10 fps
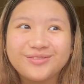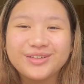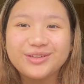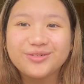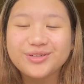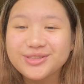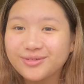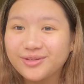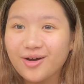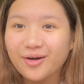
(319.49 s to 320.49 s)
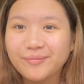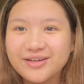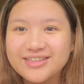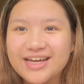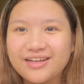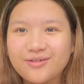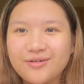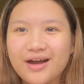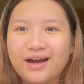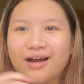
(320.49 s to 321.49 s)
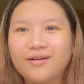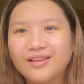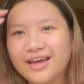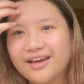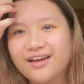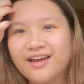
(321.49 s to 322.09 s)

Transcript: video for so long because I know how like